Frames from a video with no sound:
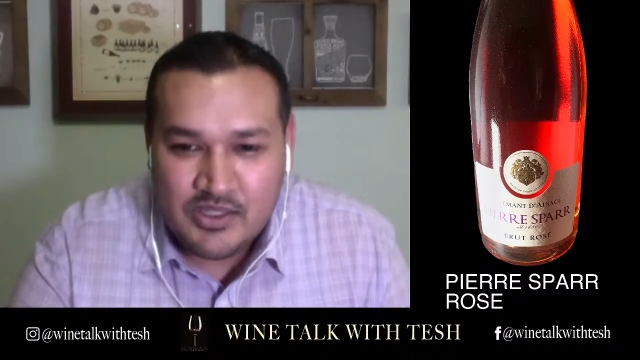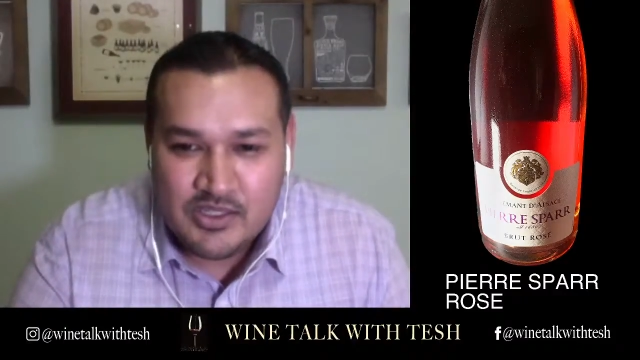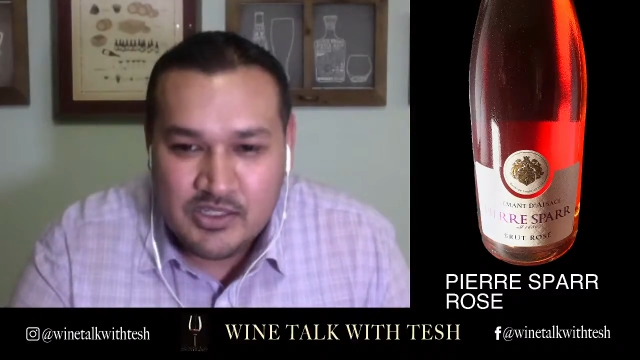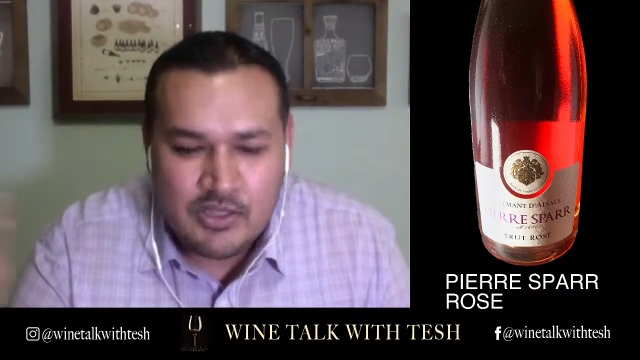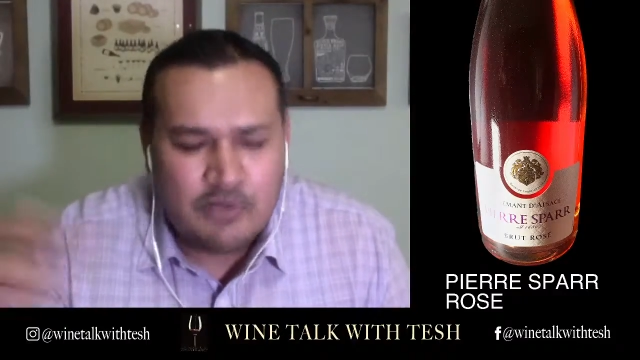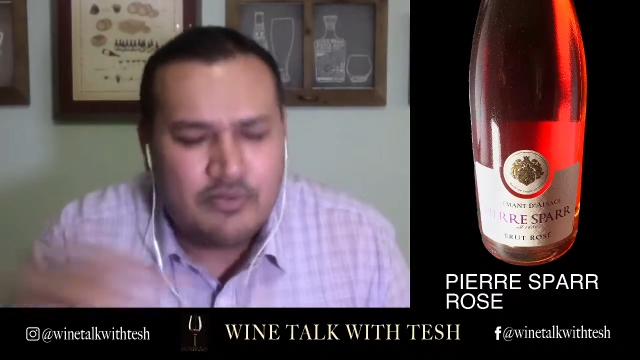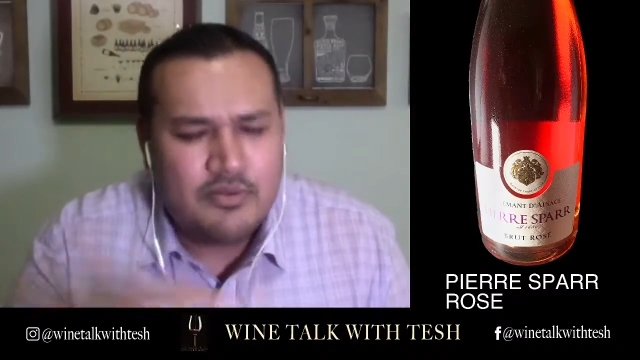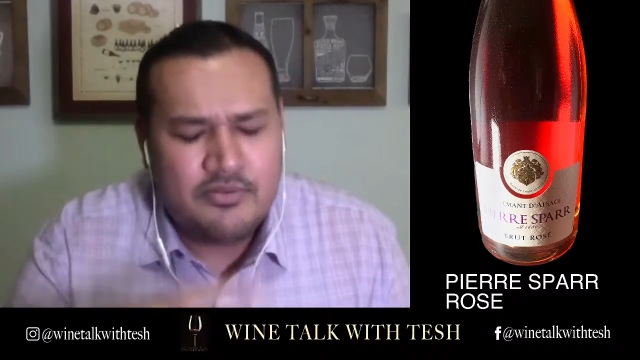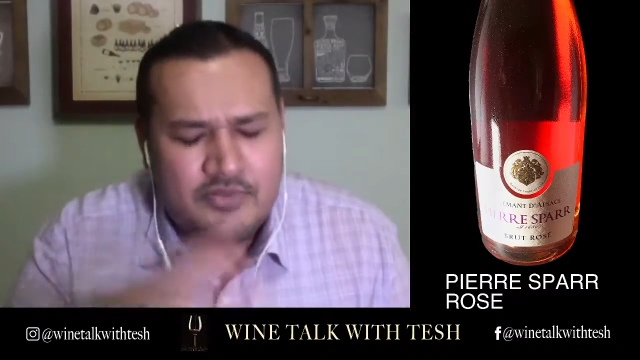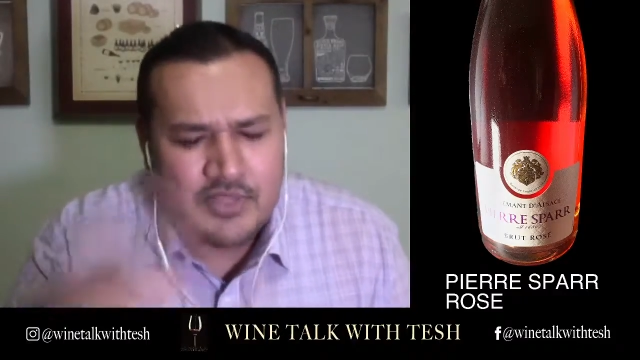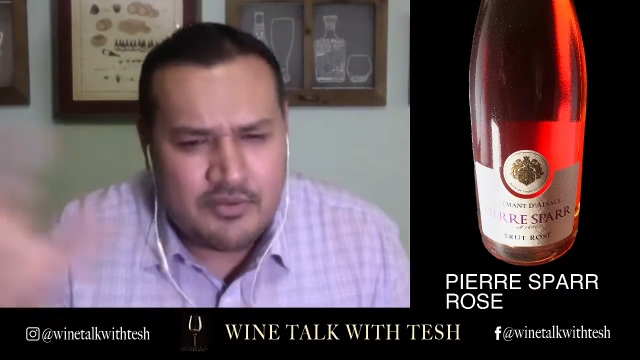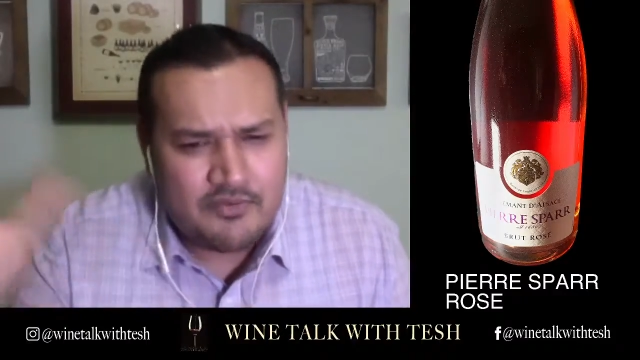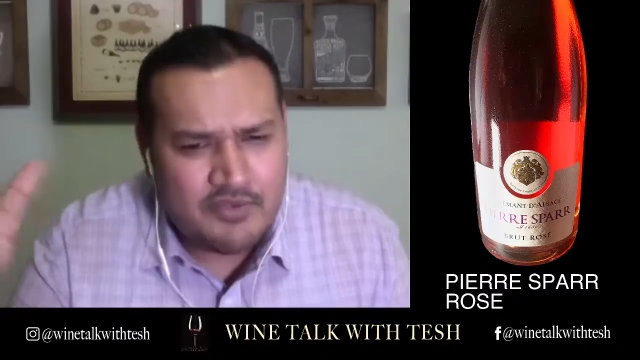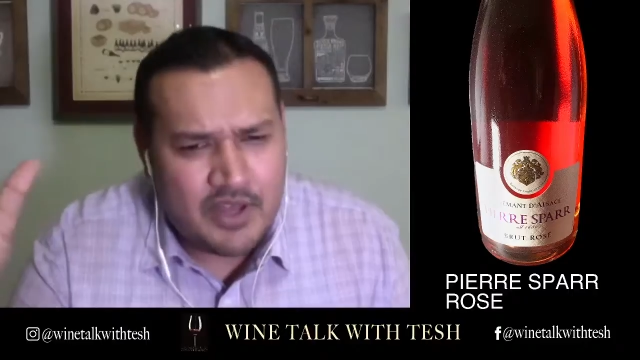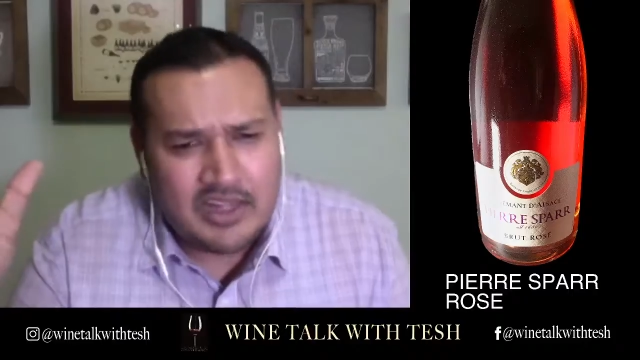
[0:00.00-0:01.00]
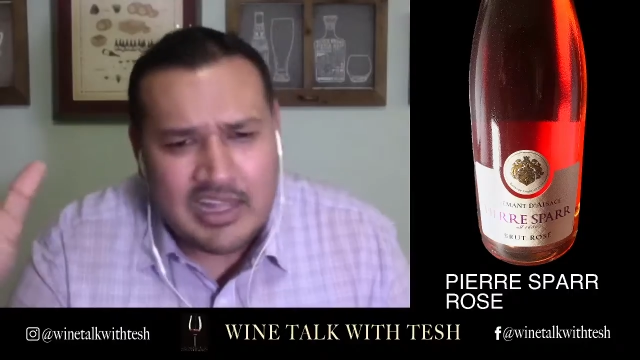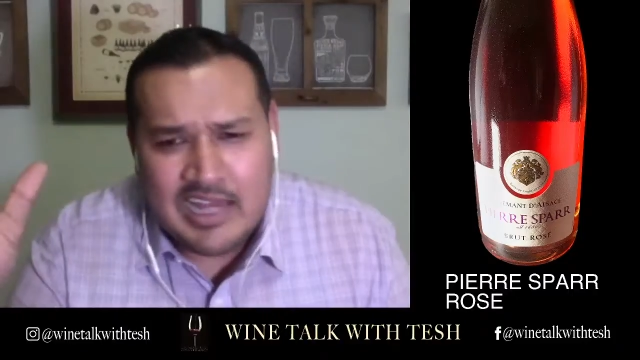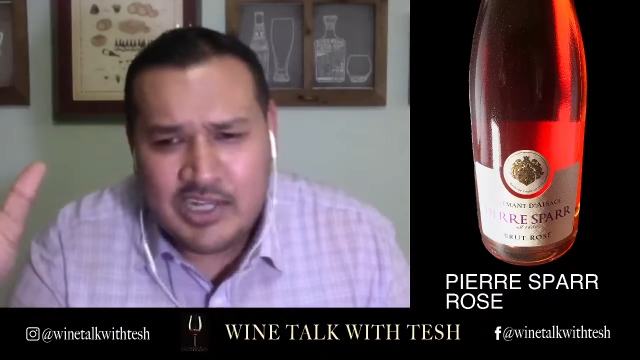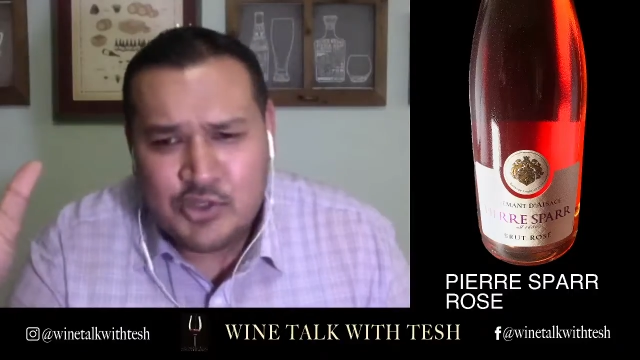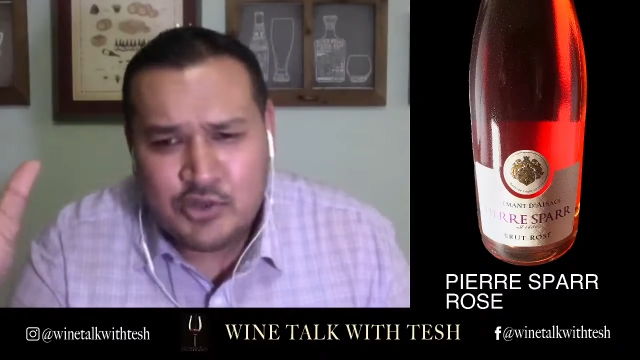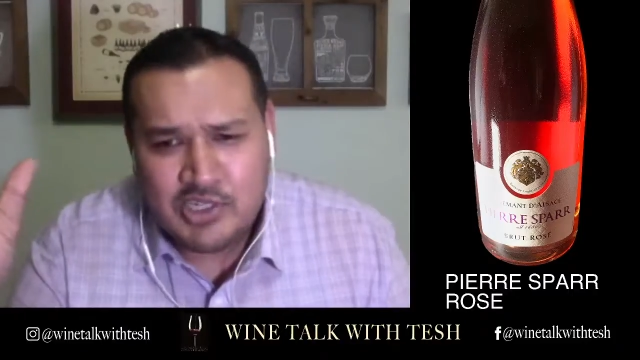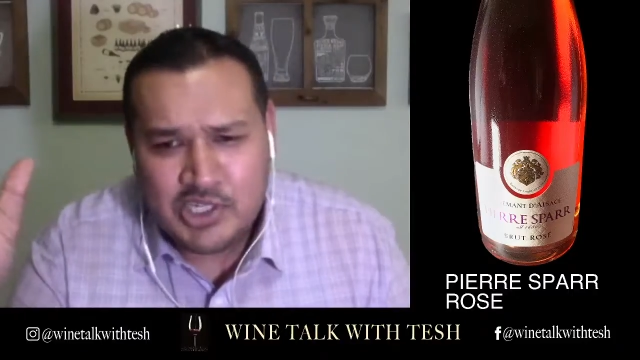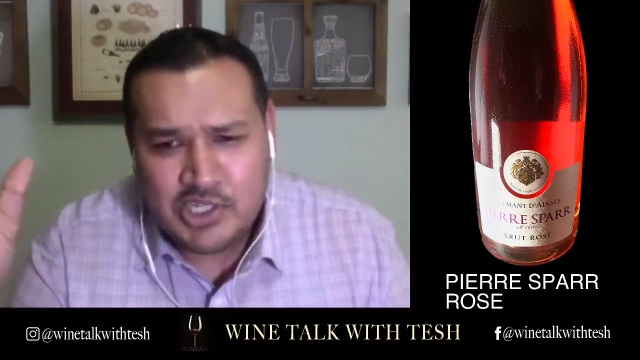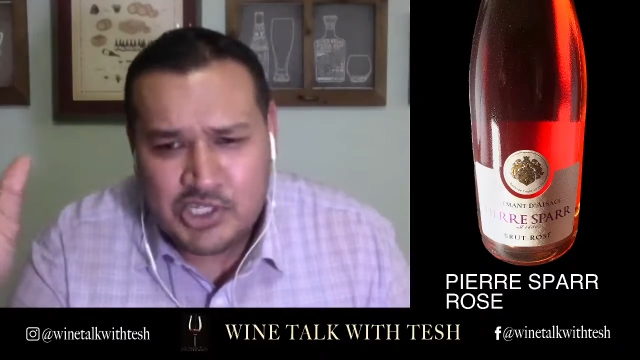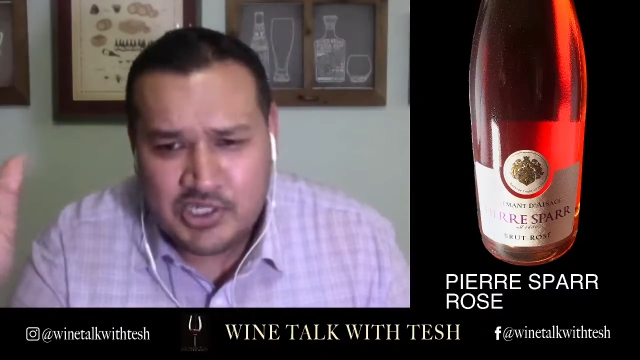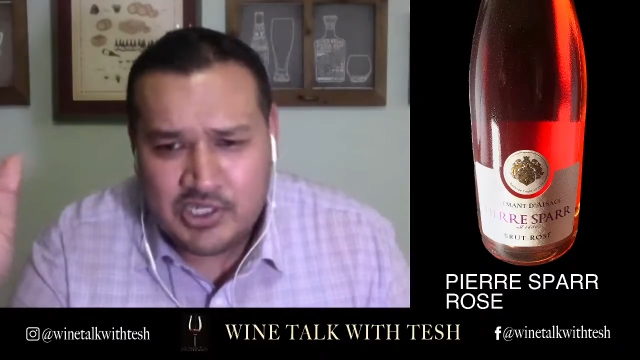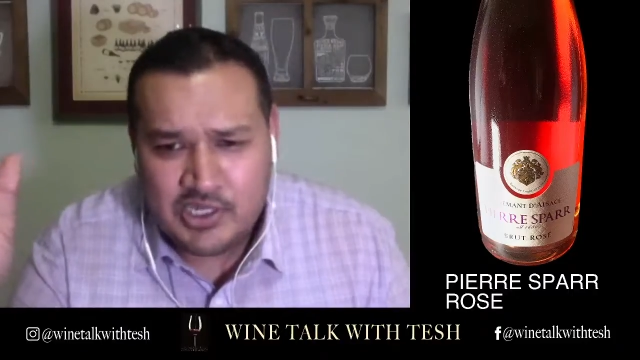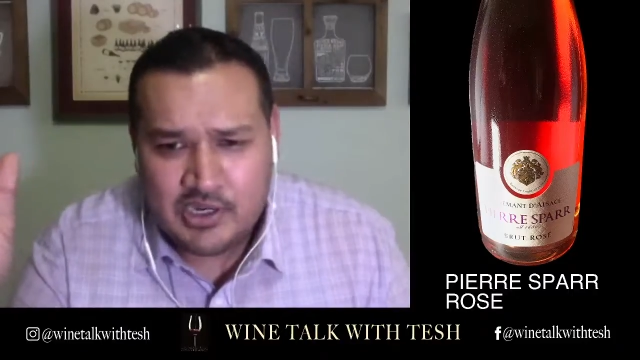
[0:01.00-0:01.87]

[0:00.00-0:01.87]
So a lot of tradition